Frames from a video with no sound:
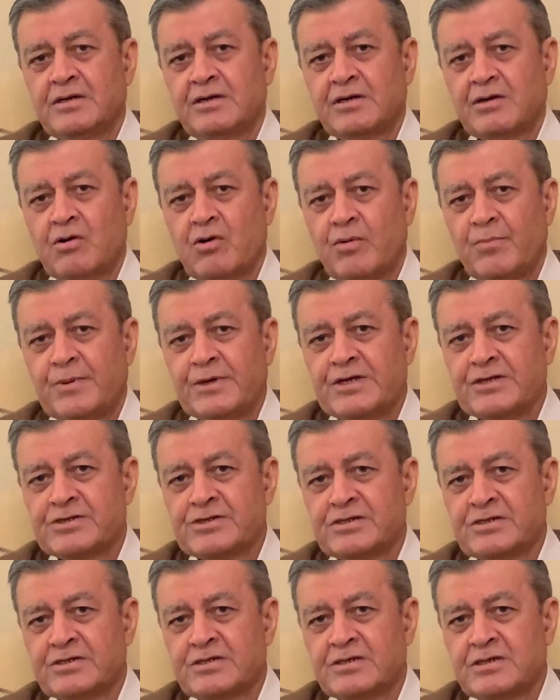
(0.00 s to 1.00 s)

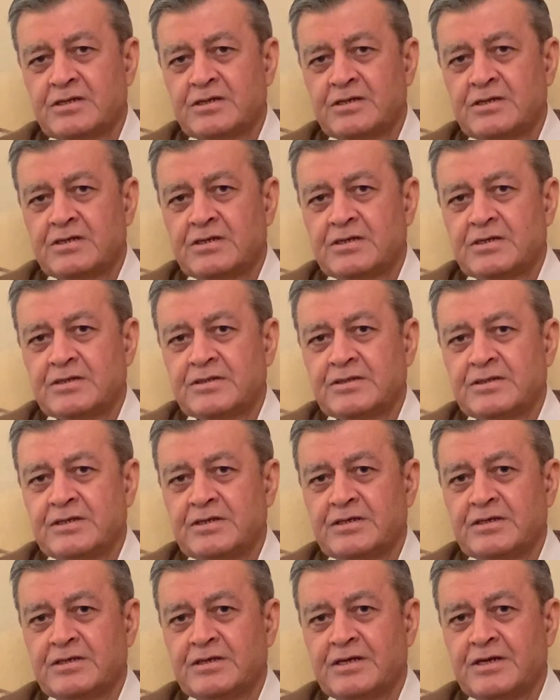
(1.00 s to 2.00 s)
competition.
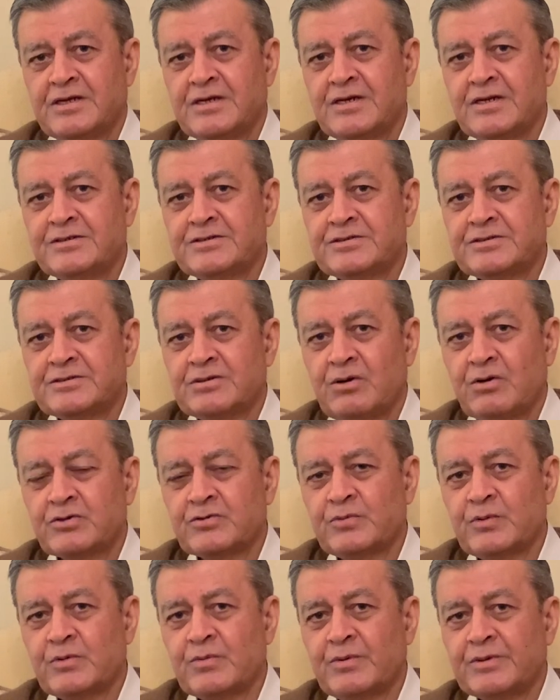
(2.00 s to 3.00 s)
The English
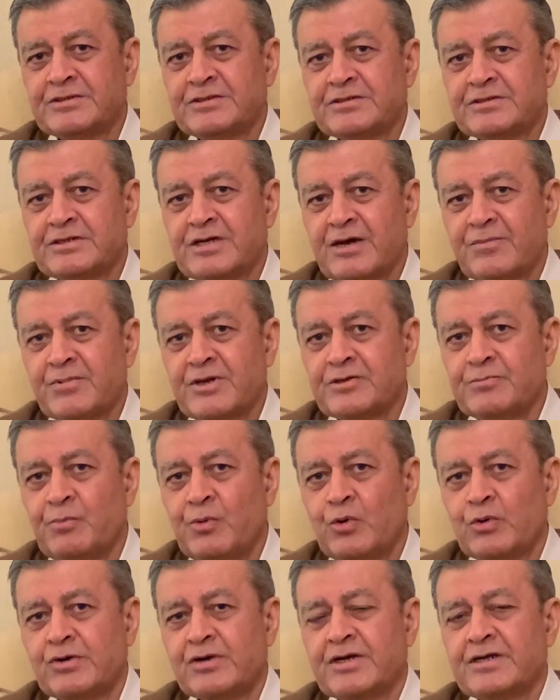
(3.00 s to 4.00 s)
Oxford versus Cambridge
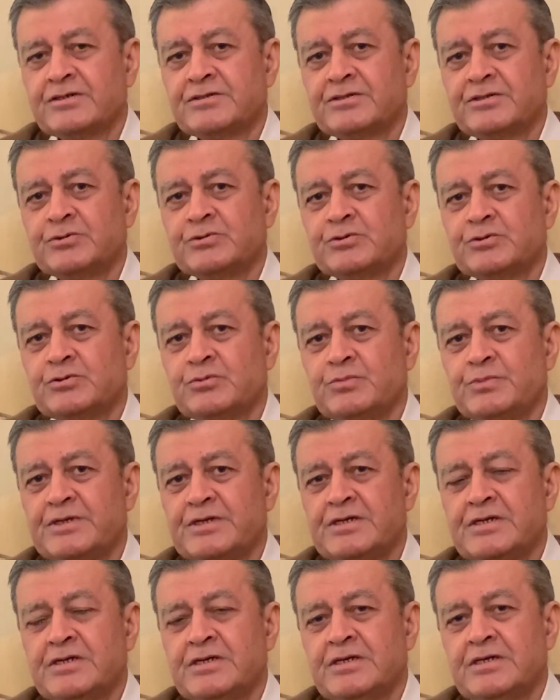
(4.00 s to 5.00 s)
boat race used
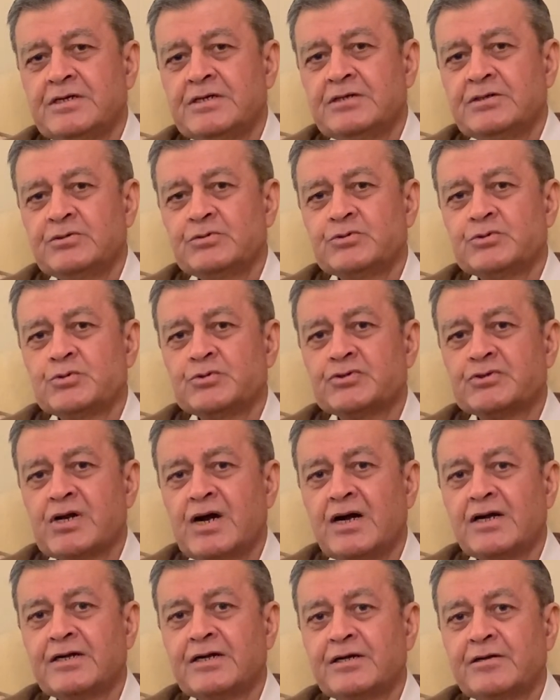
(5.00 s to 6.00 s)
to
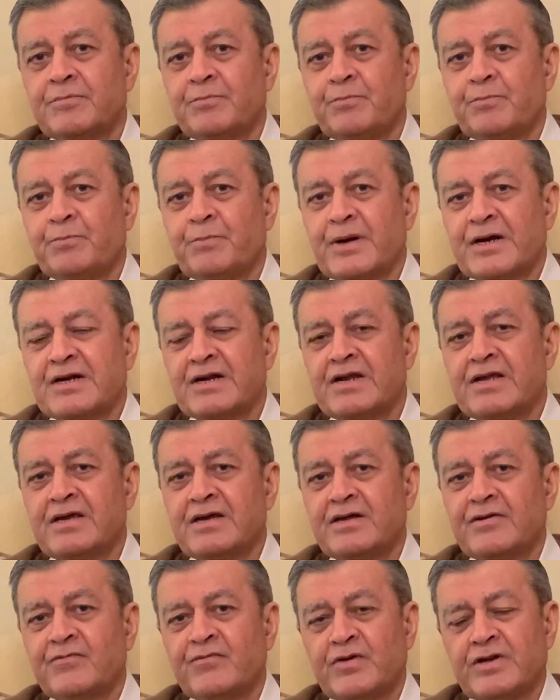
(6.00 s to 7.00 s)
start at Putney
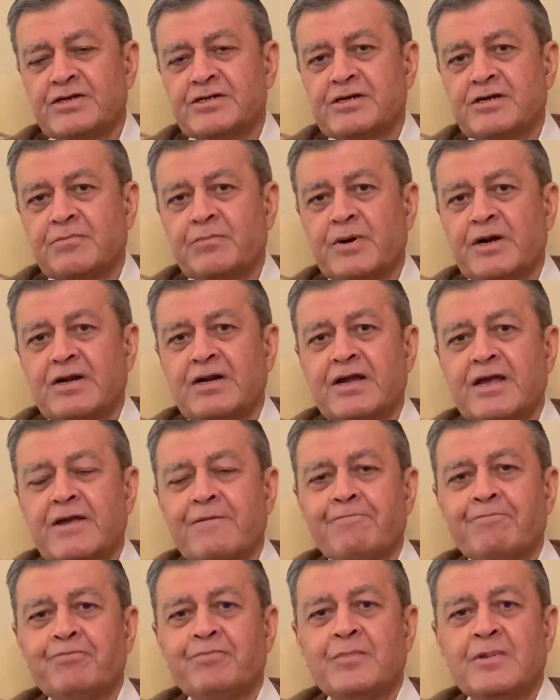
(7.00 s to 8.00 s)
and finish at Putney.
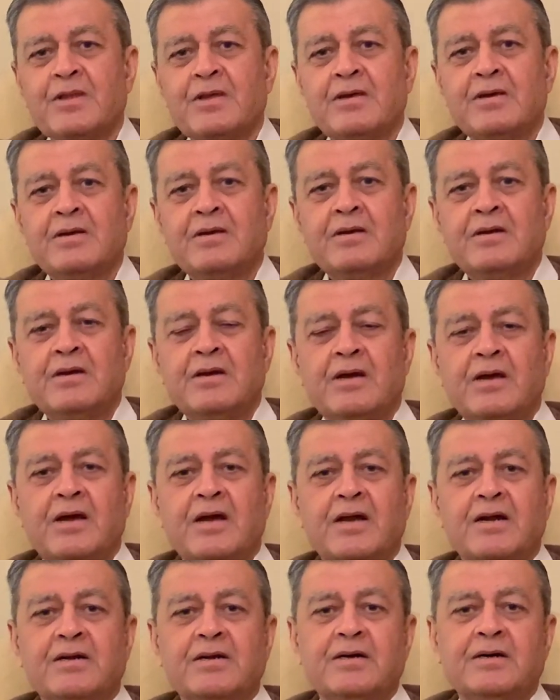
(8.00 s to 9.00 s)

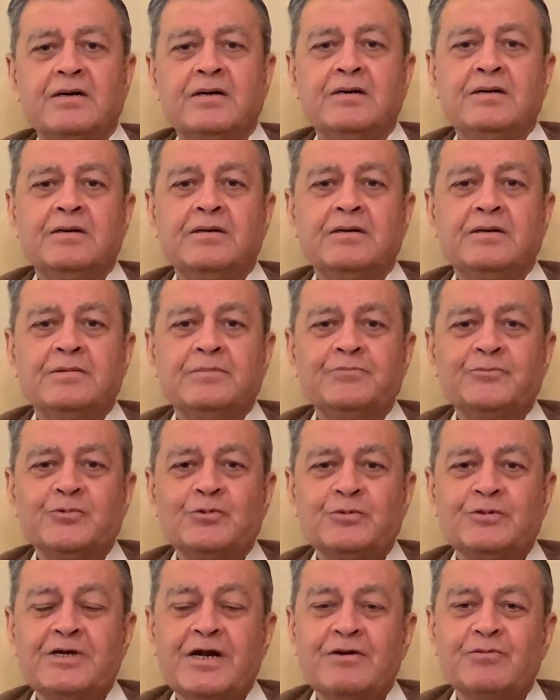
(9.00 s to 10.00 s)
And so
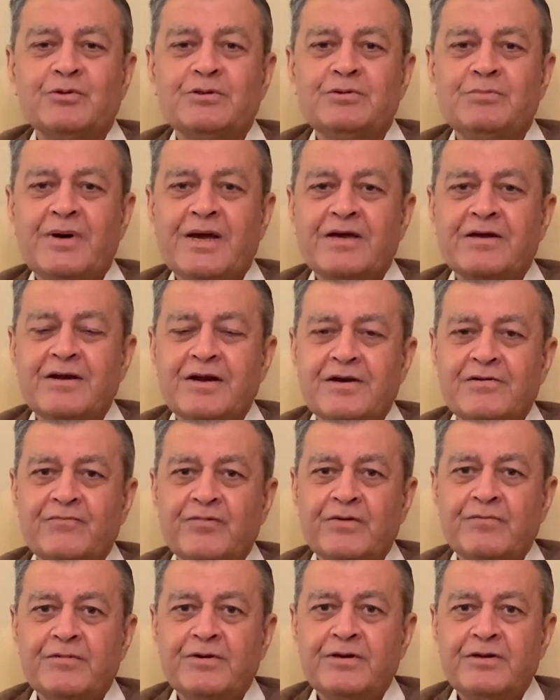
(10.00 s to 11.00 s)
that was my great
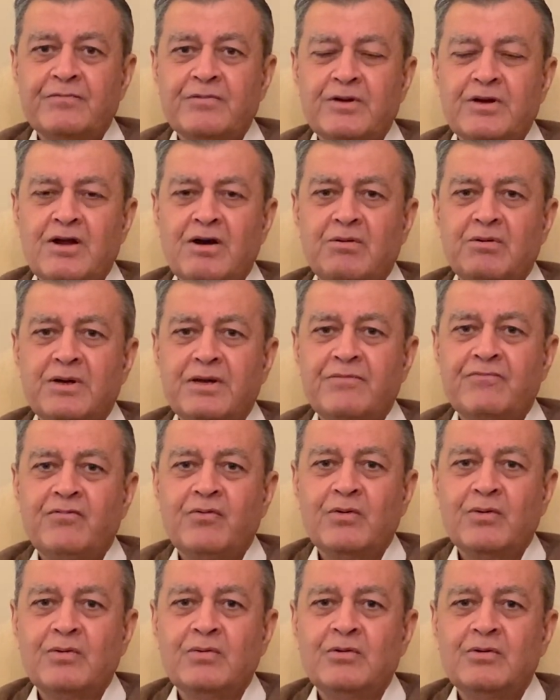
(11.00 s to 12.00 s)
favorite. Even now I
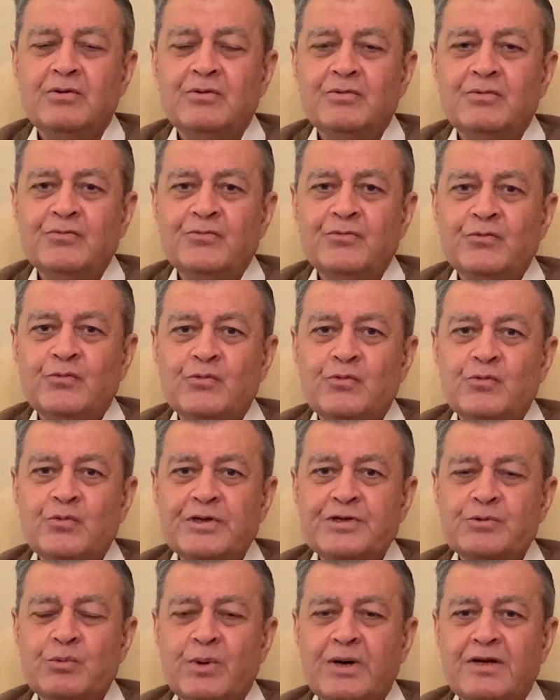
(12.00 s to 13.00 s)
follow
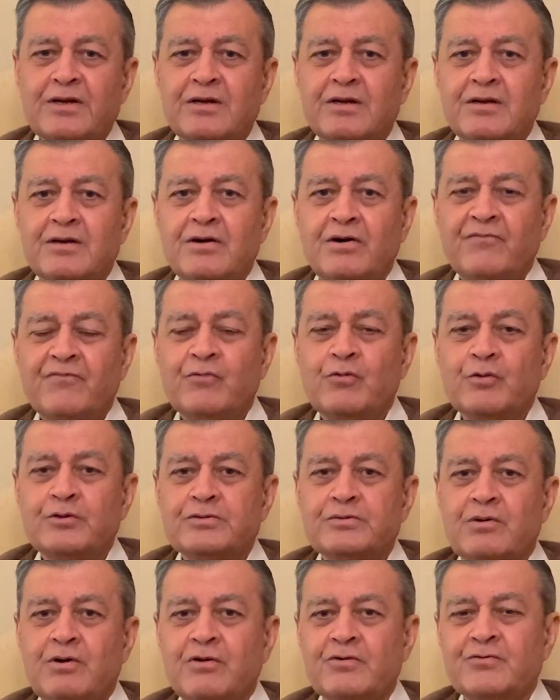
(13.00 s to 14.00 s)
which one. Of course,
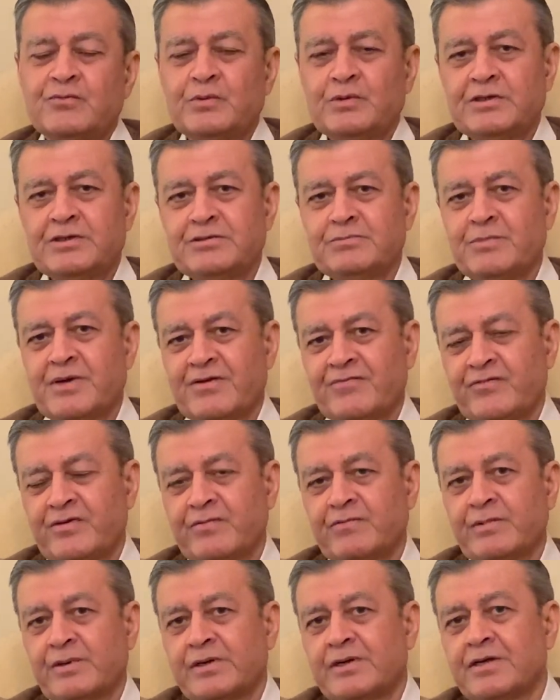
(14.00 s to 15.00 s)
Oxford is my
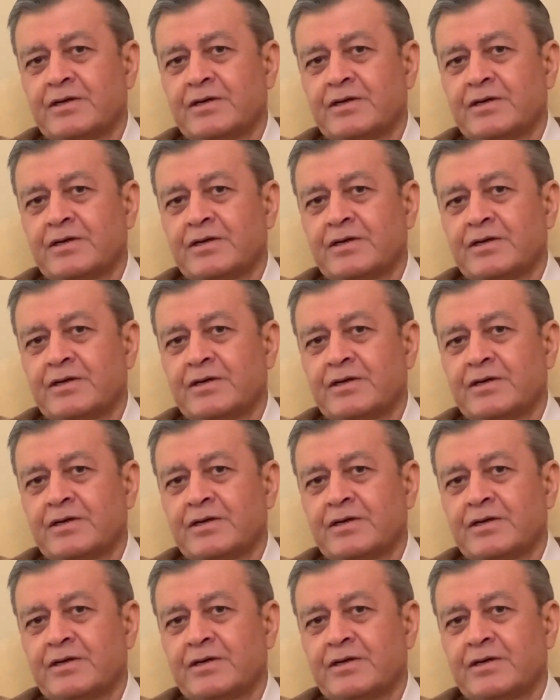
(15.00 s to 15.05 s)
favorite